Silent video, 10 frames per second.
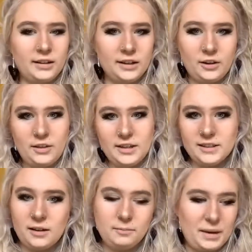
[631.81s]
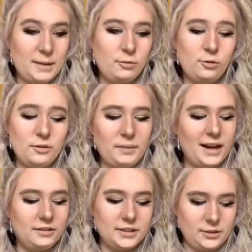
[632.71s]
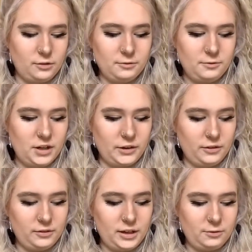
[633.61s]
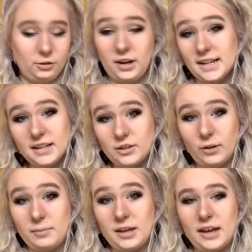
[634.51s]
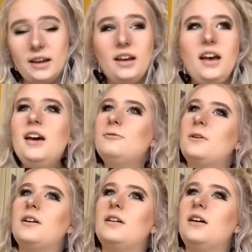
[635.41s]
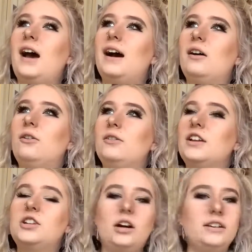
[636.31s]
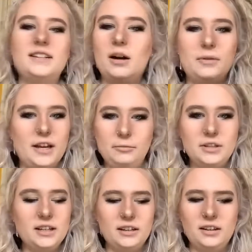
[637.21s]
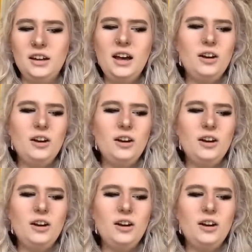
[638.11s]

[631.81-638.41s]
And I know there's some people and parents who have, you know, given credit to ABA for how their child has now been able to